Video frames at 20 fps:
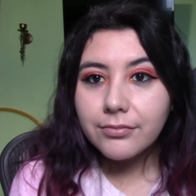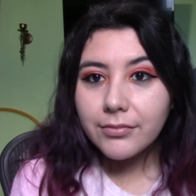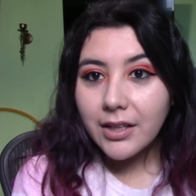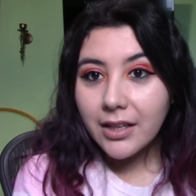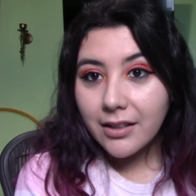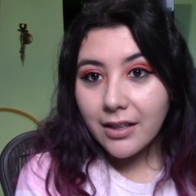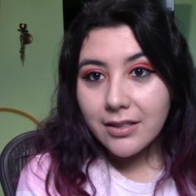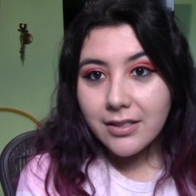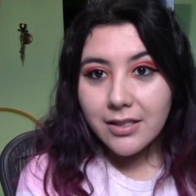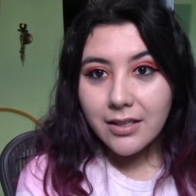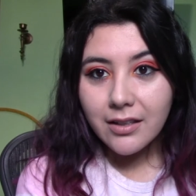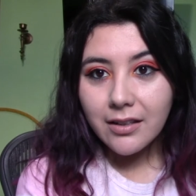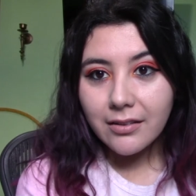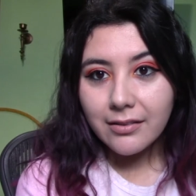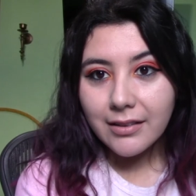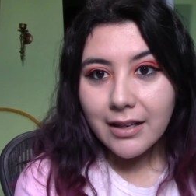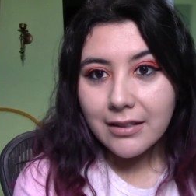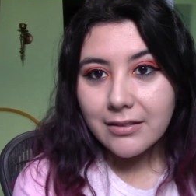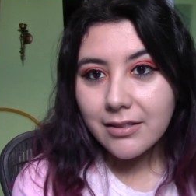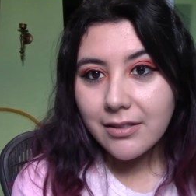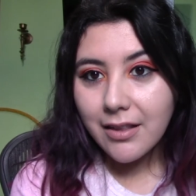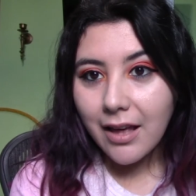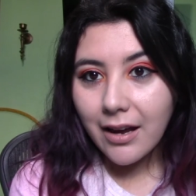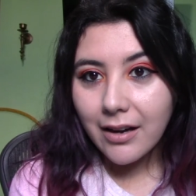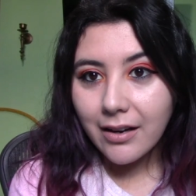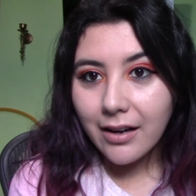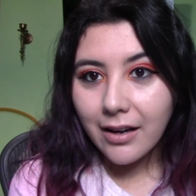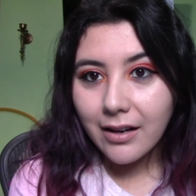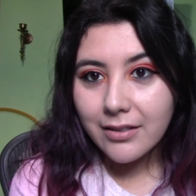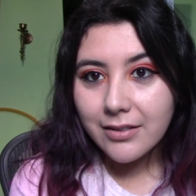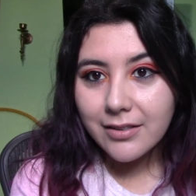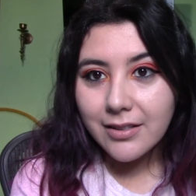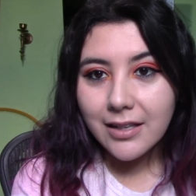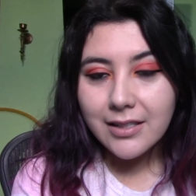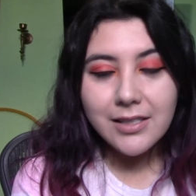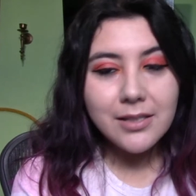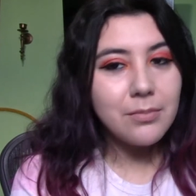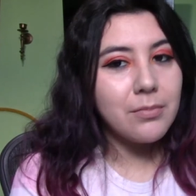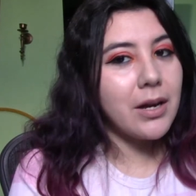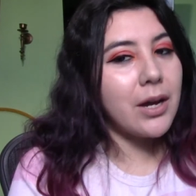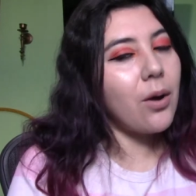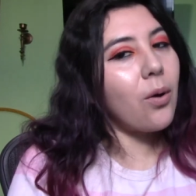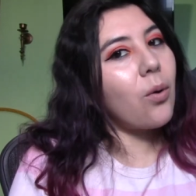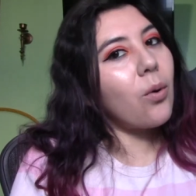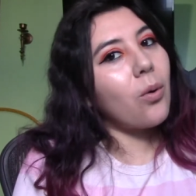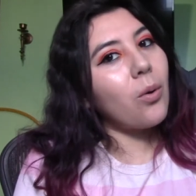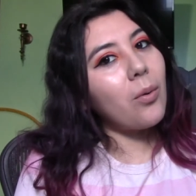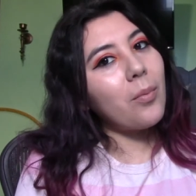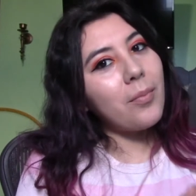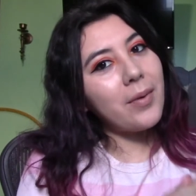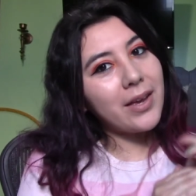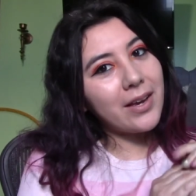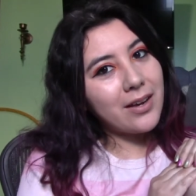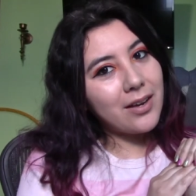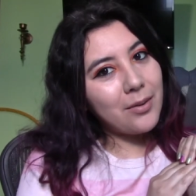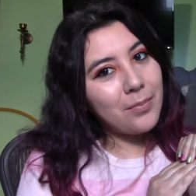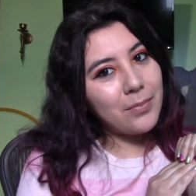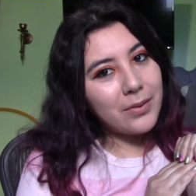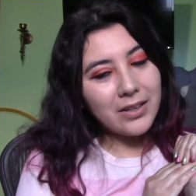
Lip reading: And that's it. That's that, guys. That's my whole makeup